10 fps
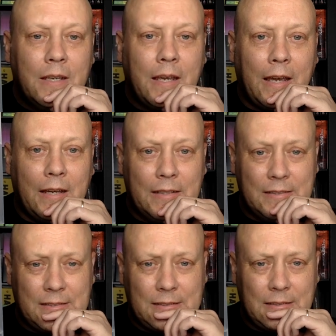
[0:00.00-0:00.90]

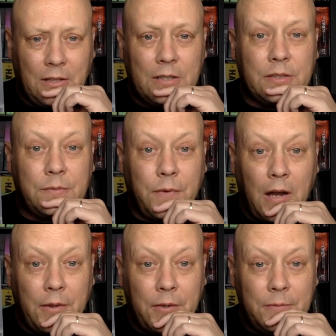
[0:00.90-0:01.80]
has lost his
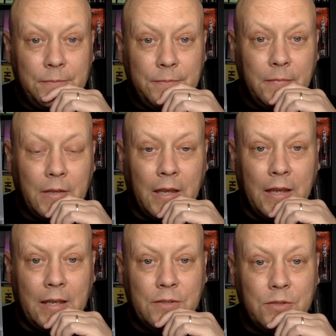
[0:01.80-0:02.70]
father
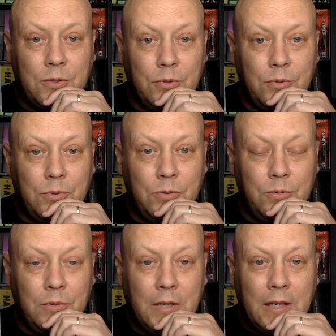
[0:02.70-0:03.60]
and
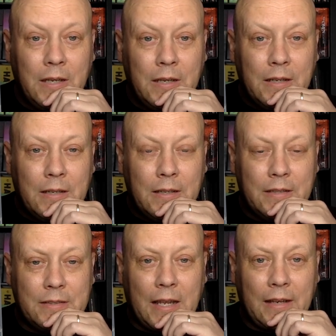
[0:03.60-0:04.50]
who
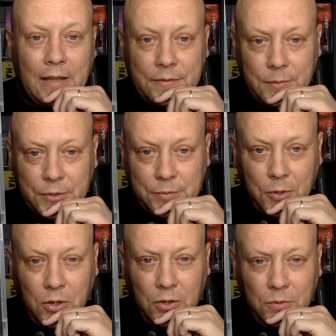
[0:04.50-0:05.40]
his dad left him a
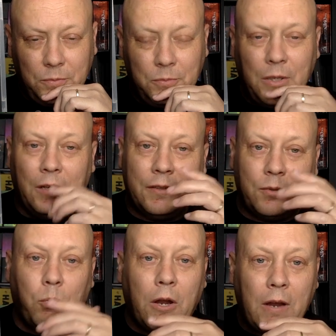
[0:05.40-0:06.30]
small, well,
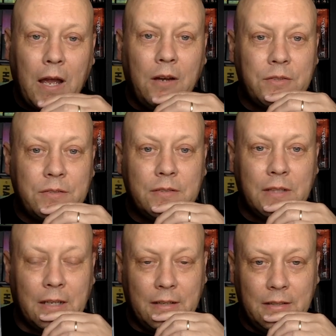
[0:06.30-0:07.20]
it's a warehouse
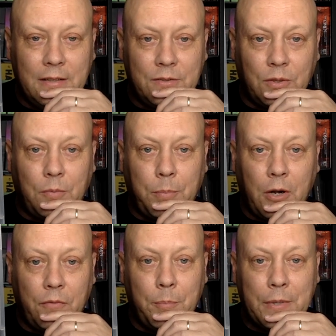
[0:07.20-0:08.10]
that sort of a
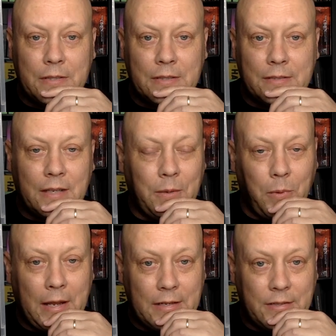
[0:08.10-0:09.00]
part of a business that he
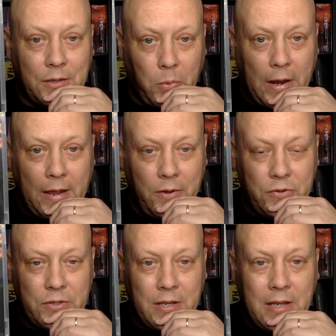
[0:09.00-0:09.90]
ran into the
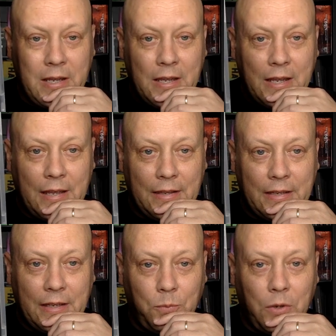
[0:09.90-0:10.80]
ground, and the
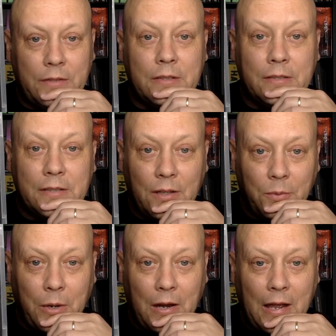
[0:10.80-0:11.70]
kid wants to sell
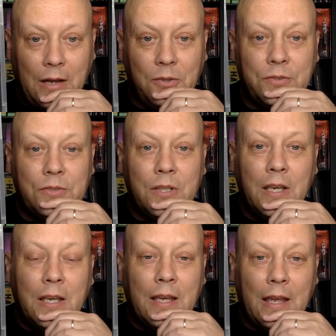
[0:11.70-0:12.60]
the warehouse
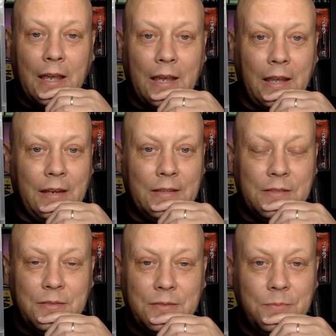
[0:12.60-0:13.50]

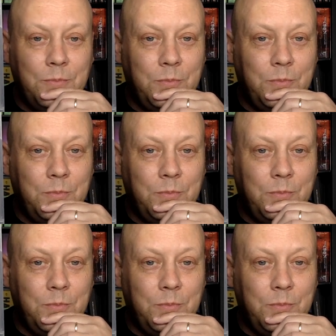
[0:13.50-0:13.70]
and